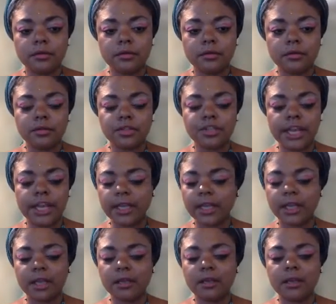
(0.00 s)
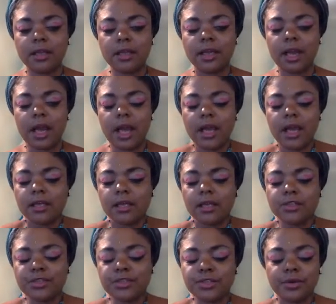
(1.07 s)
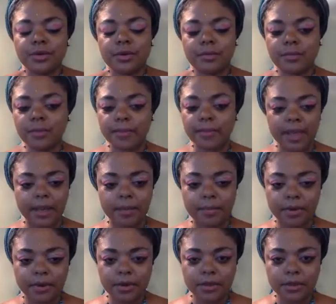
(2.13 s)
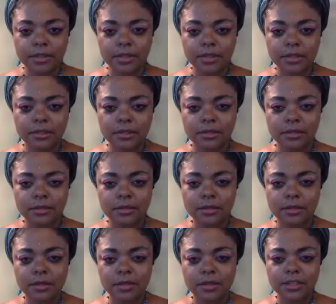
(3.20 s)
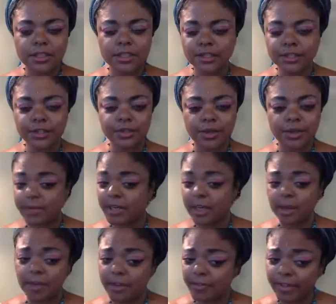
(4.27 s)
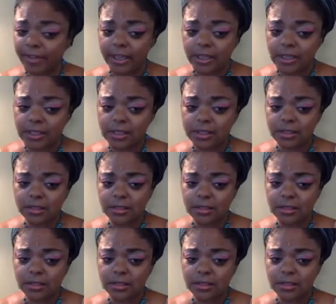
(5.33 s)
Shakingly, I showed him the papers, tears streaming down my face.